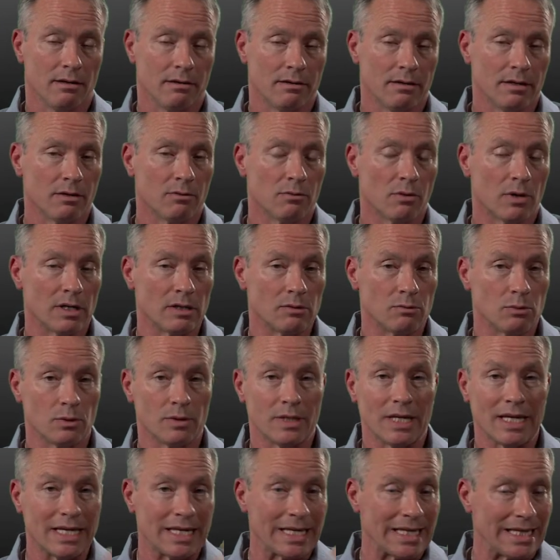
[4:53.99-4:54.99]
a chronic wound
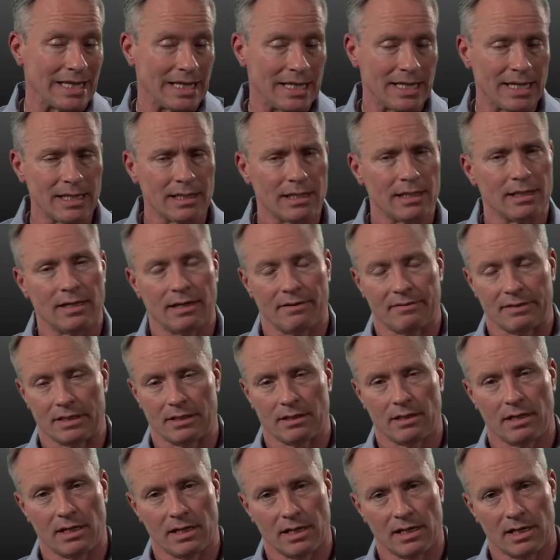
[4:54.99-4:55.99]
that can lead to
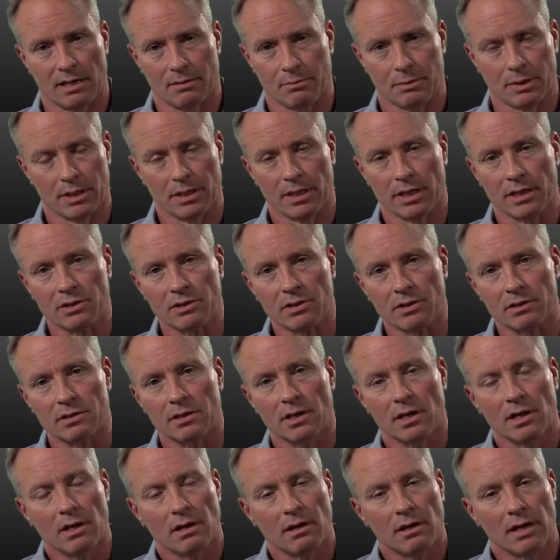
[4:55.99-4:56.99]
devastating complications,
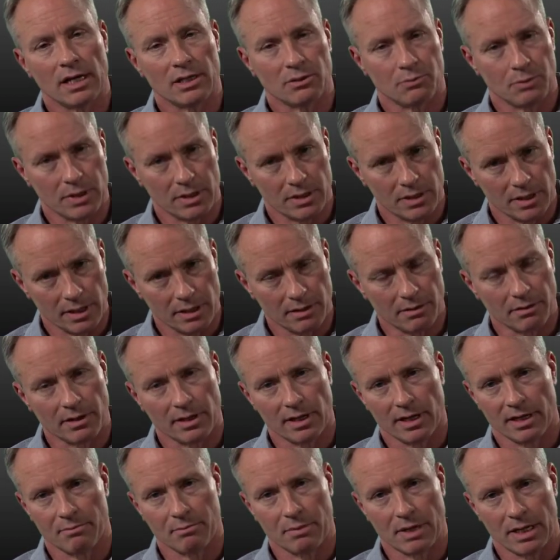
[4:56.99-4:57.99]
as we see in our
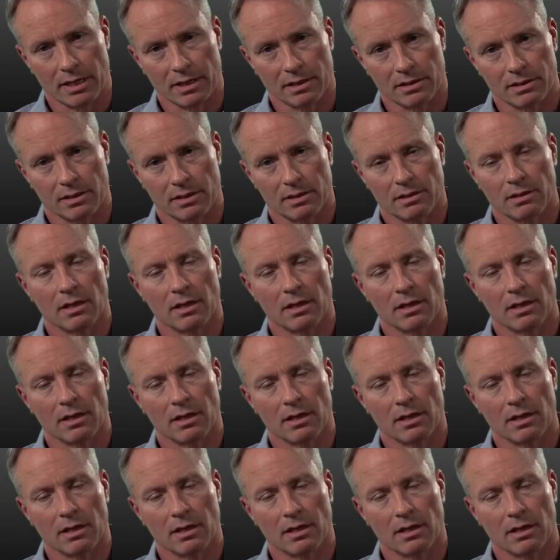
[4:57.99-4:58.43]
diabetics.